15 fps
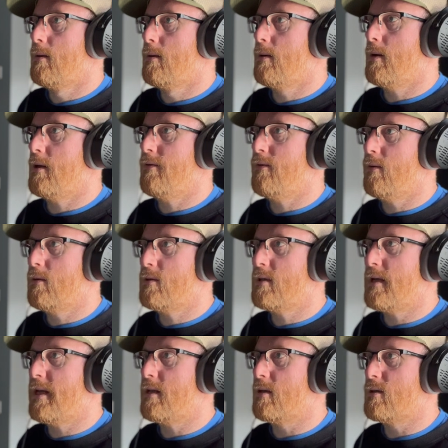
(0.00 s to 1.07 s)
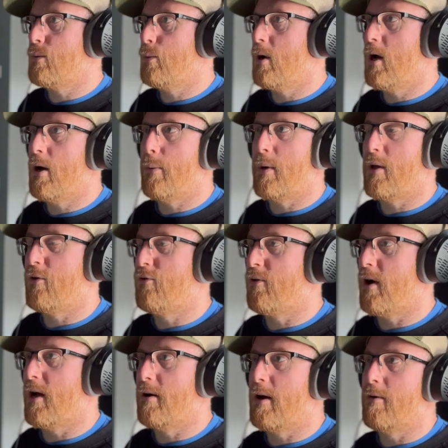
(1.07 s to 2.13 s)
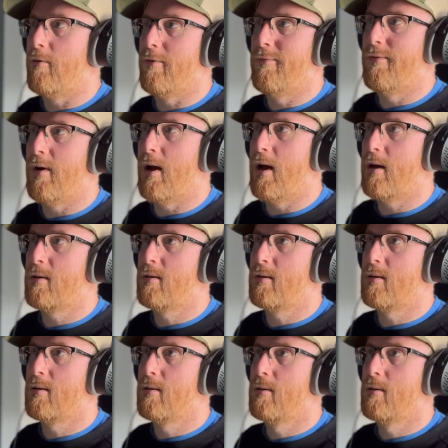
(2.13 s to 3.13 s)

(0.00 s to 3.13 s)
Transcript: And if alternate doesn't work, we can try like reverse,